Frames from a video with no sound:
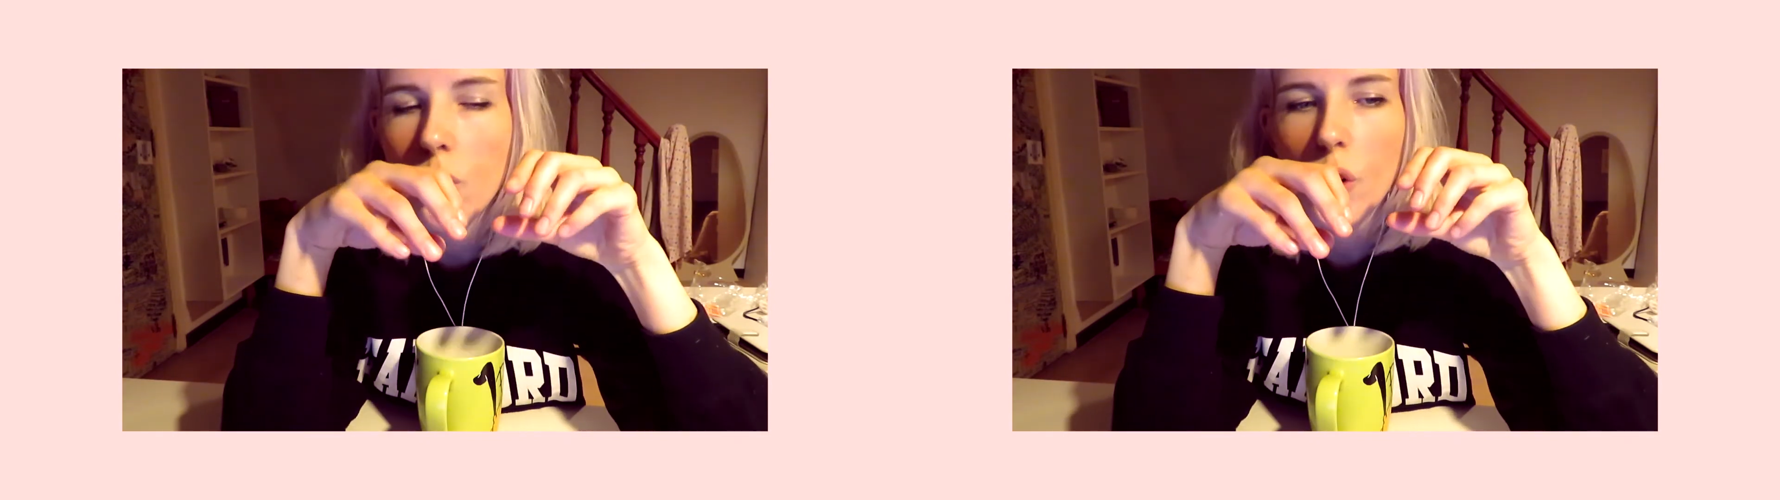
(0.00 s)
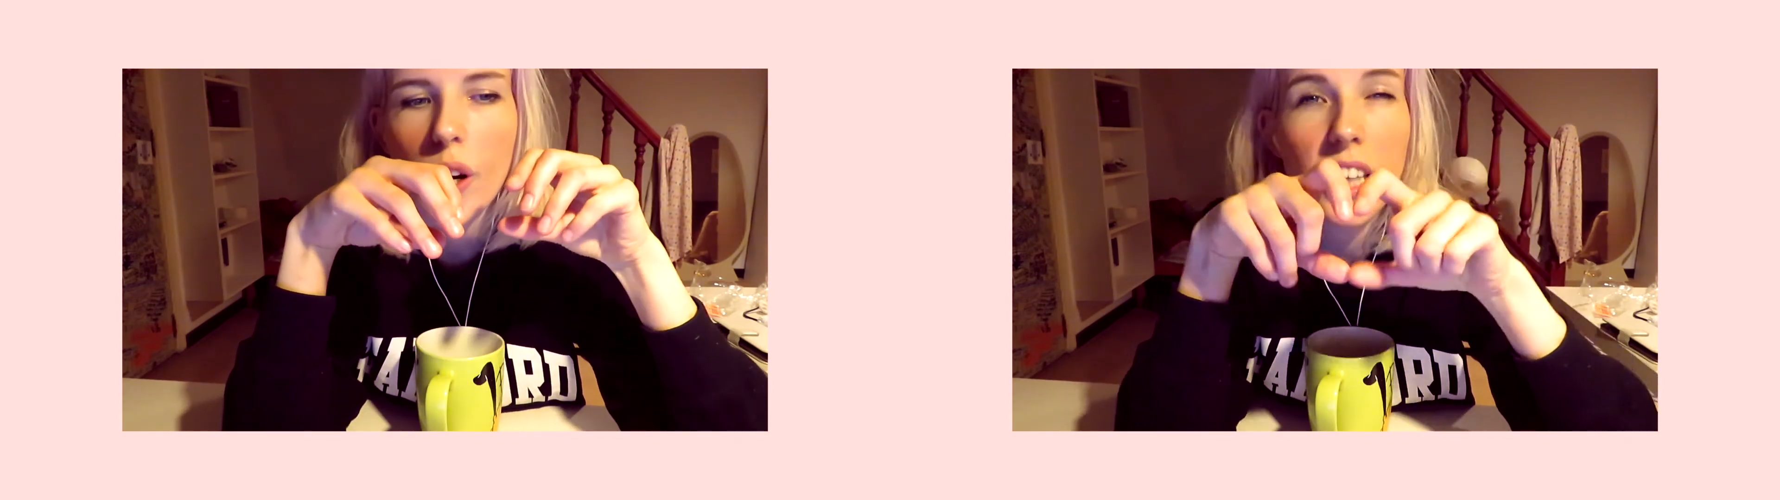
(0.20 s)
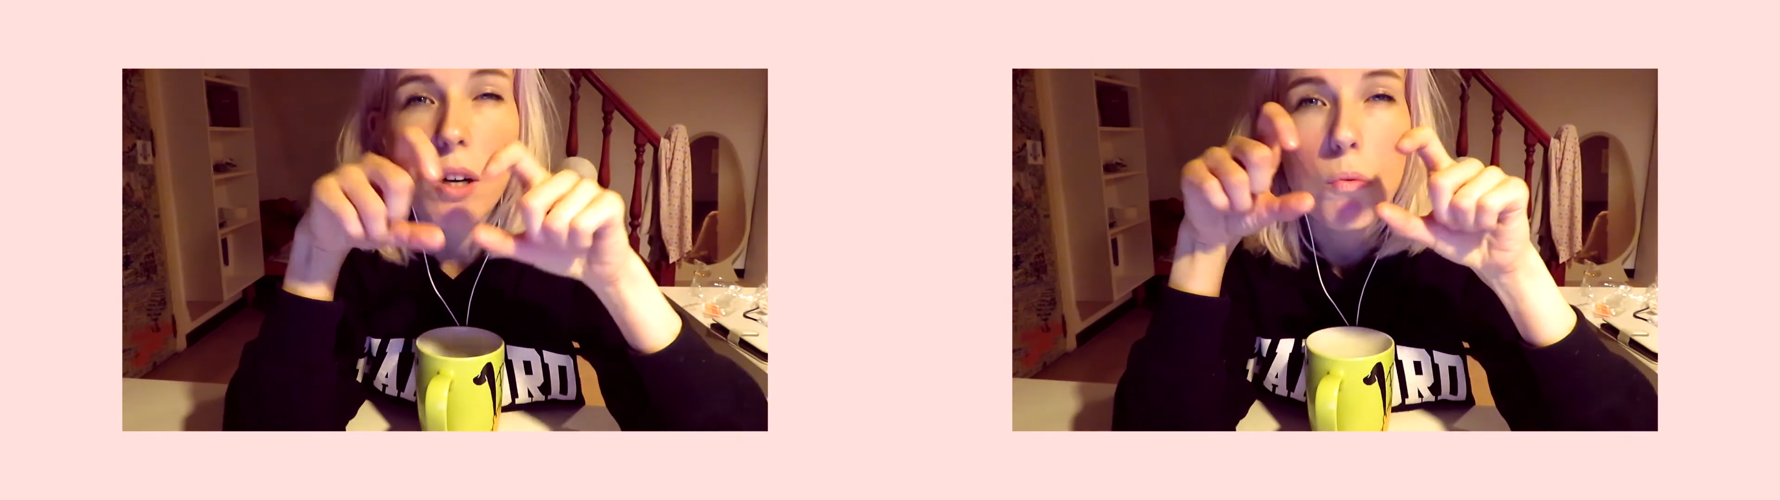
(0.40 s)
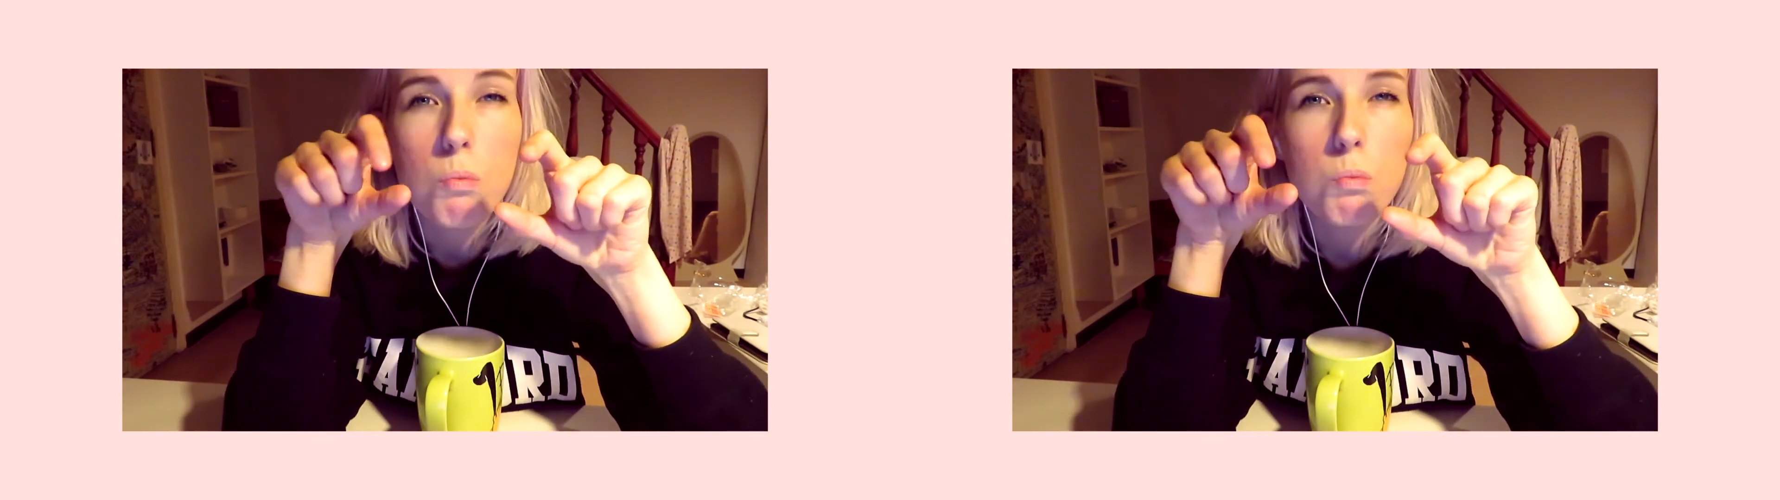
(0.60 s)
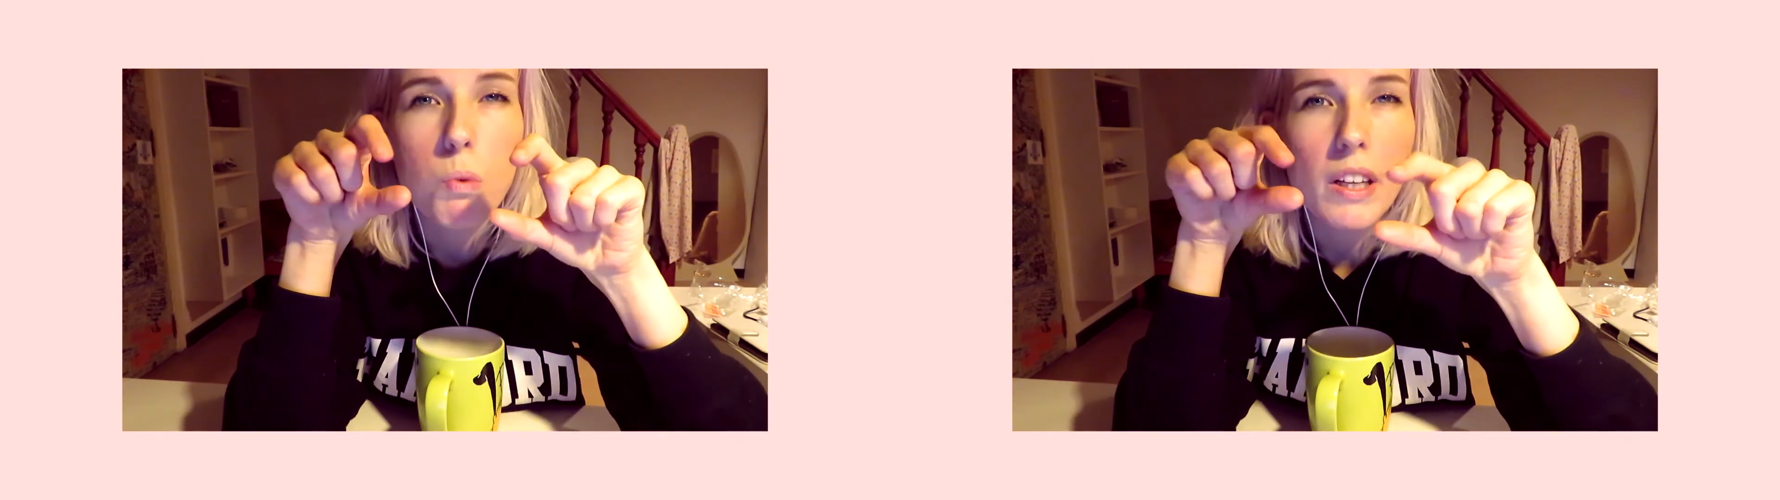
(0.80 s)
or just like a
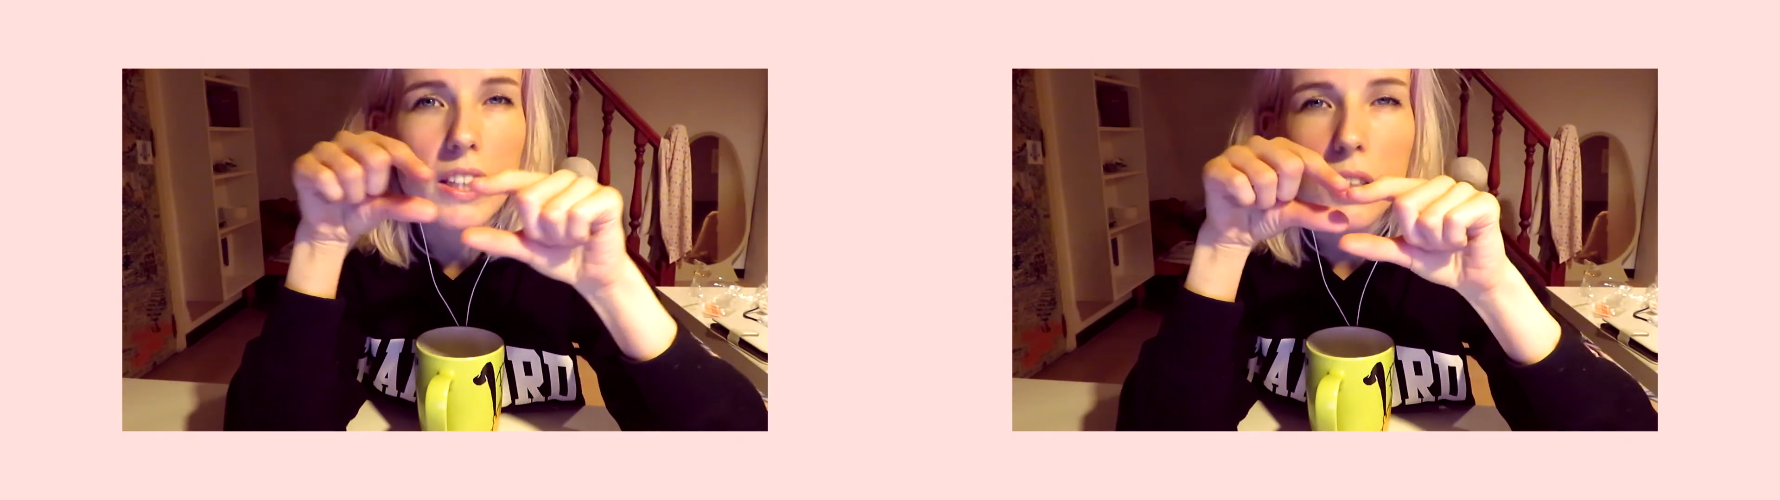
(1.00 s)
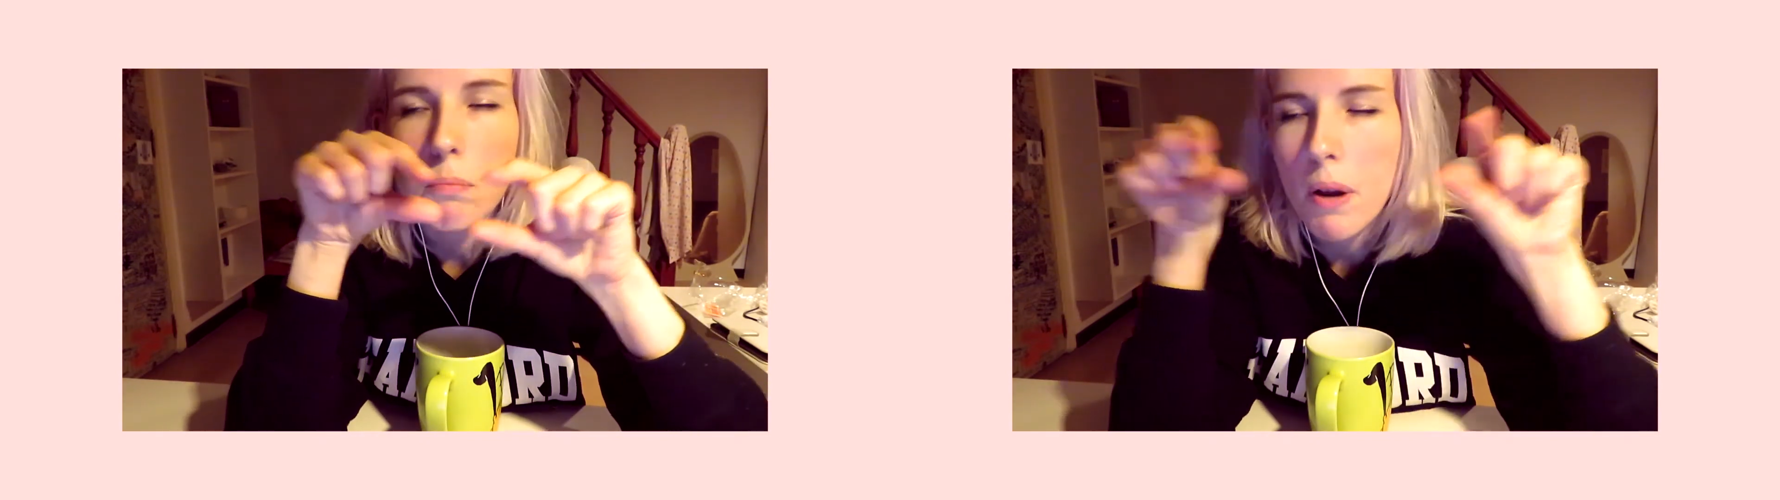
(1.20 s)
one little